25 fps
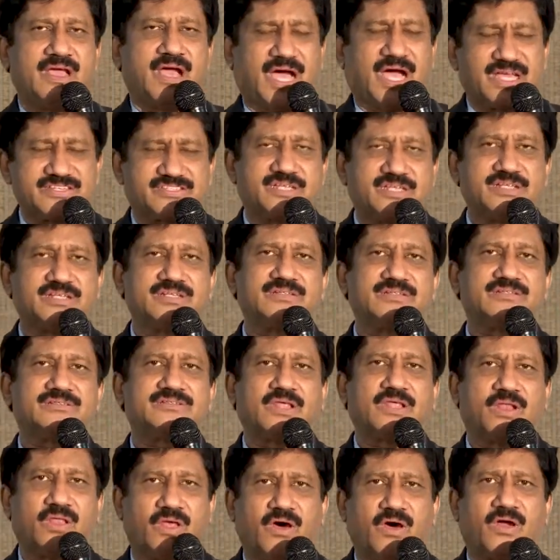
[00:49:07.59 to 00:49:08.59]
asking
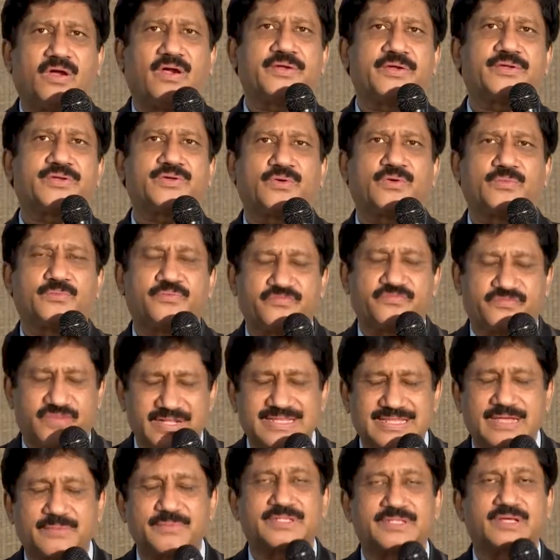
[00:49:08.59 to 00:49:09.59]
the Lord to
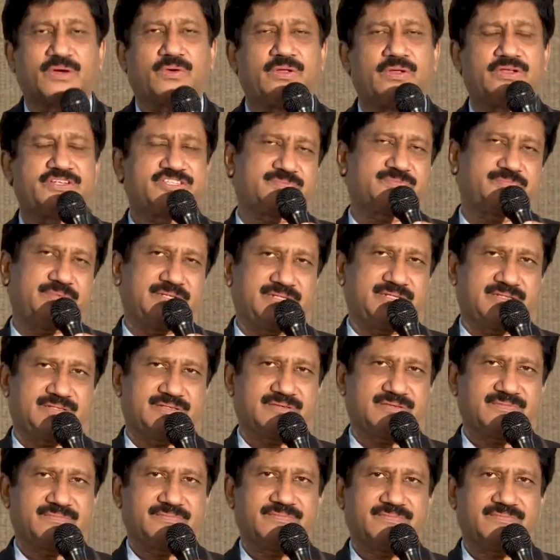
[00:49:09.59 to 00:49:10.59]
fill them with the Holy Spirit.